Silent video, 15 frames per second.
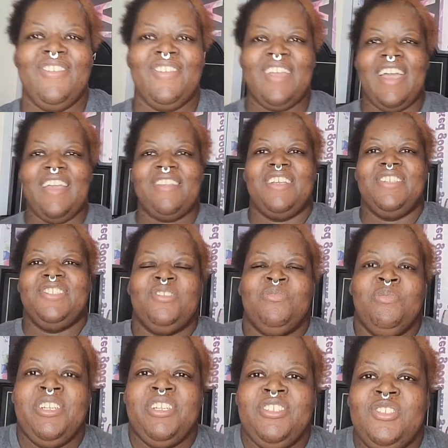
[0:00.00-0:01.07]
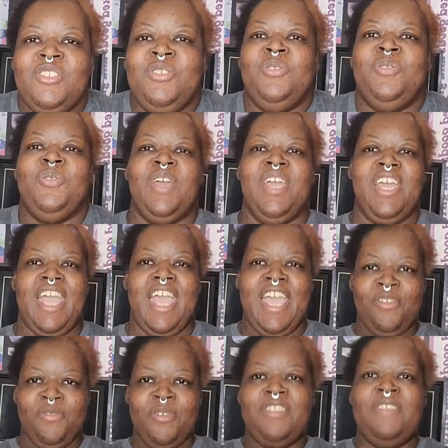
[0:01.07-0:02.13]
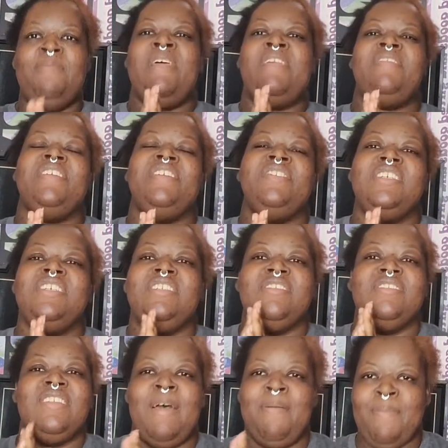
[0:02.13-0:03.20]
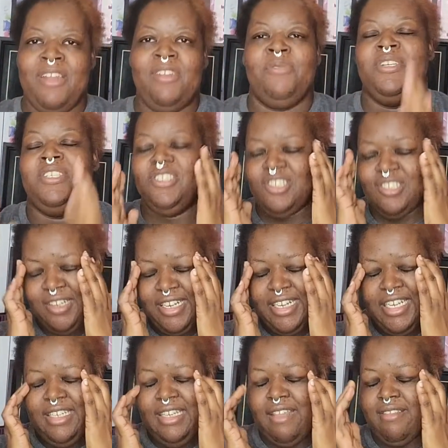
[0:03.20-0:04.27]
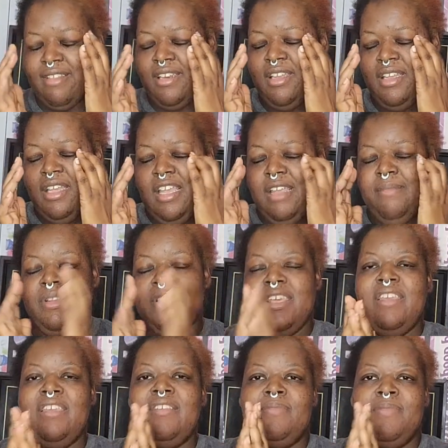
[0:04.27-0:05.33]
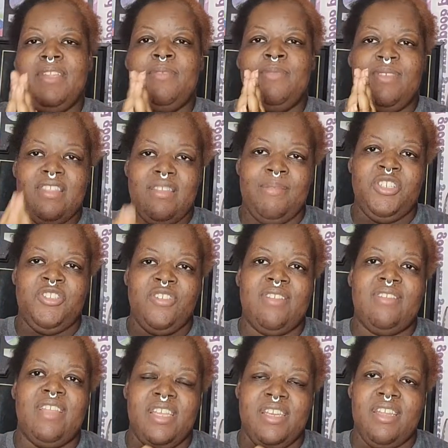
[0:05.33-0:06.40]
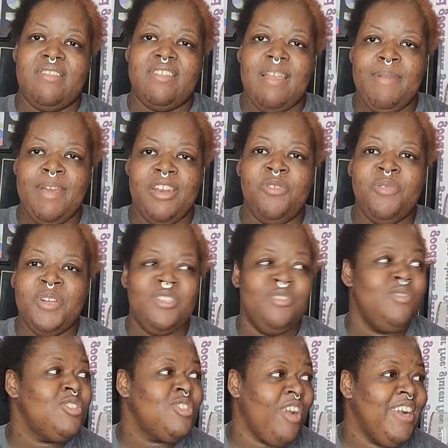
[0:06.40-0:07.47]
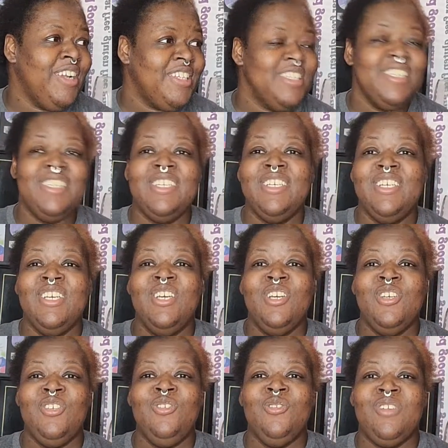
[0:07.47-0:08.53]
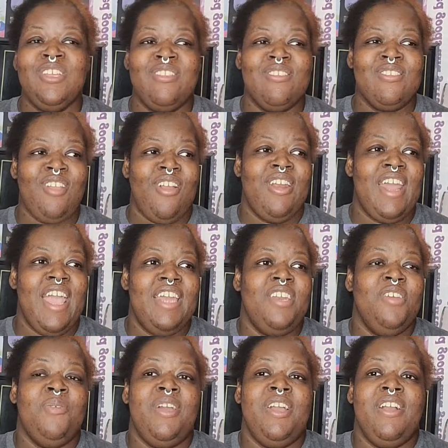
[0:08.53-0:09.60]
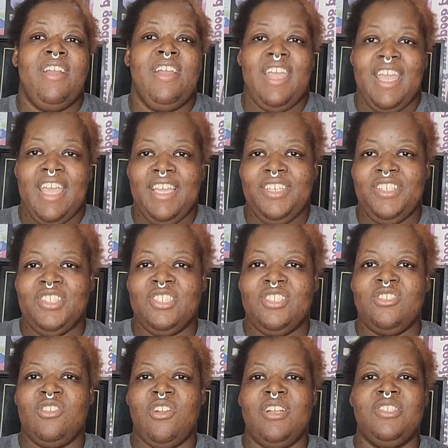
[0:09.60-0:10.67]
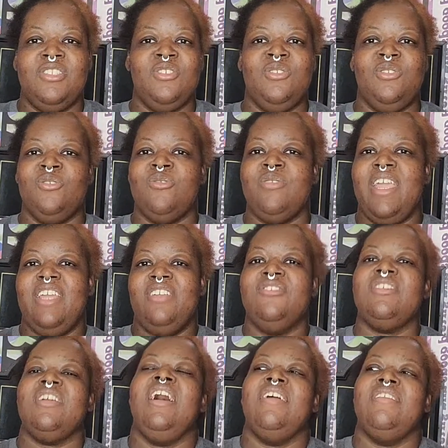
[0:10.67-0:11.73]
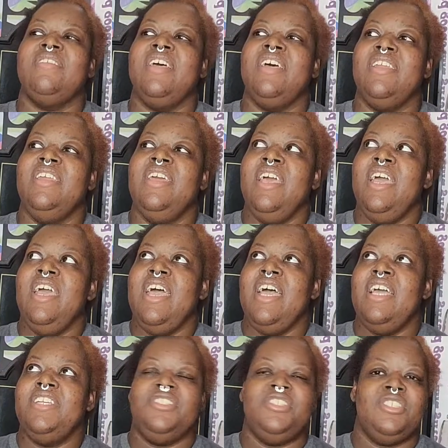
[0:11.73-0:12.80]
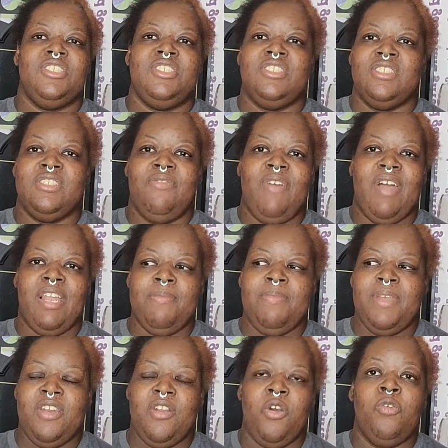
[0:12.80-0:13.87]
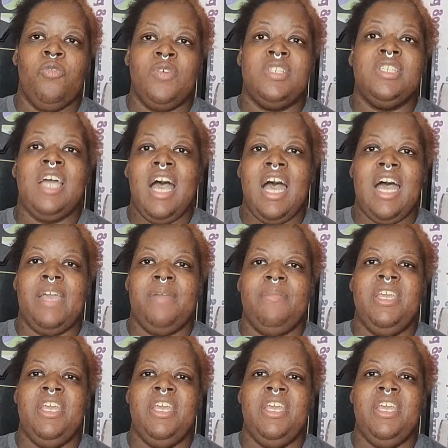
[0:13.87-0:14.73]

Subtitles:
guys, I just wanted to end with a message. It does not matter where you start. It doesn't. Please let me stress that. It does not matter where you start. You can start anywhere and just start to create your content and just develop it over time.